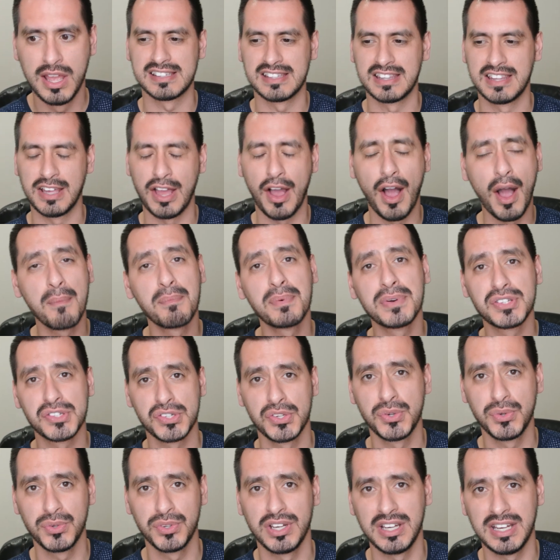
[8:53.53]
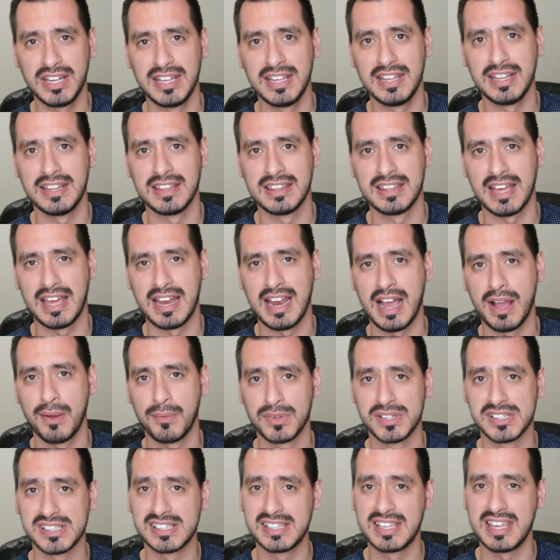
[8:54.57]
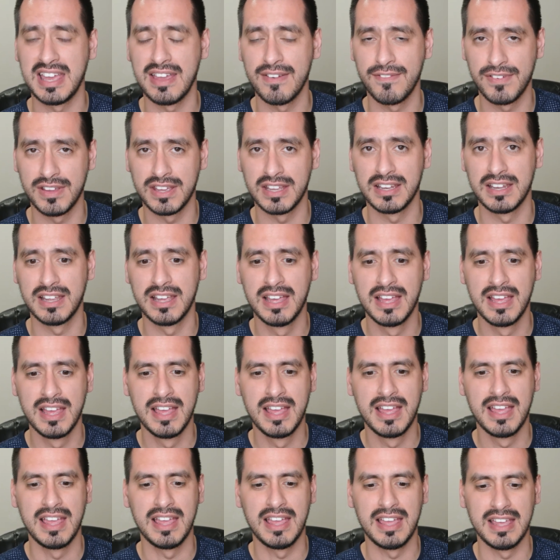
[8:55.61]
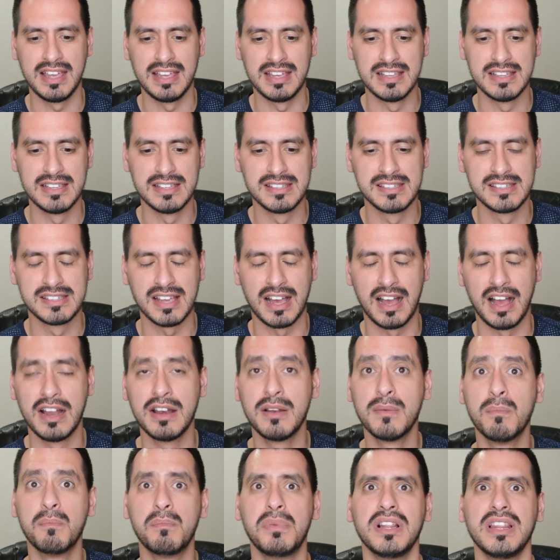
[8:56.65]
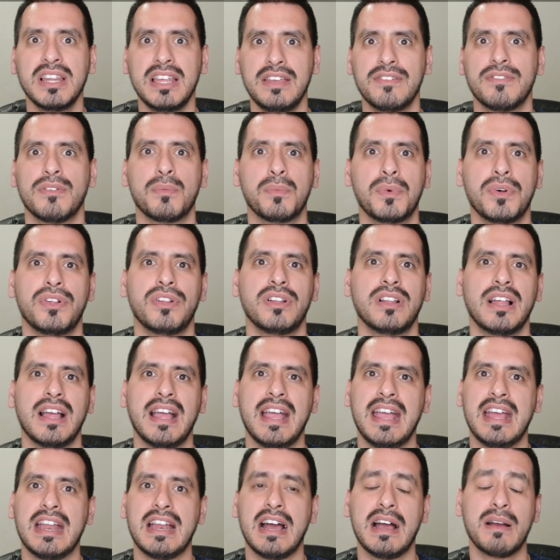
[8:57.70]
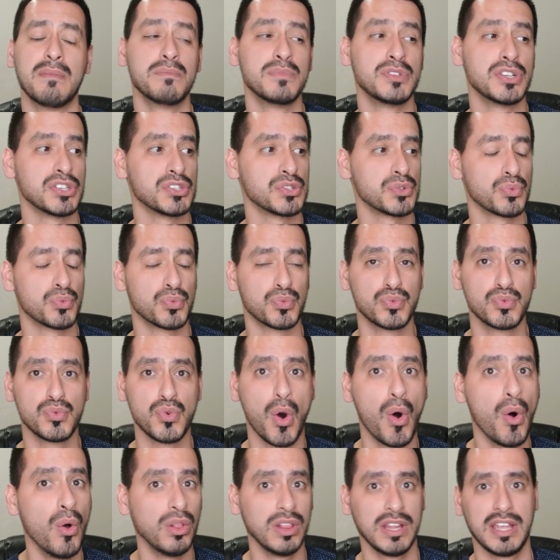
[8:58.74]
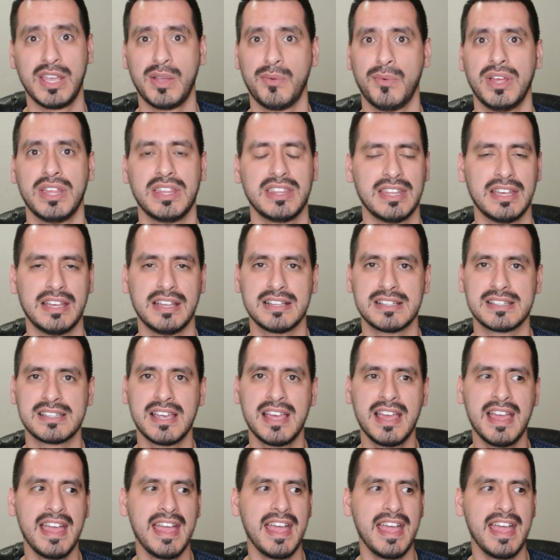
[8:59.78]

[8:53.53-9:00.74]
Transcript: The opportunity that I was given is unbelievable, and I'm just rolling with it.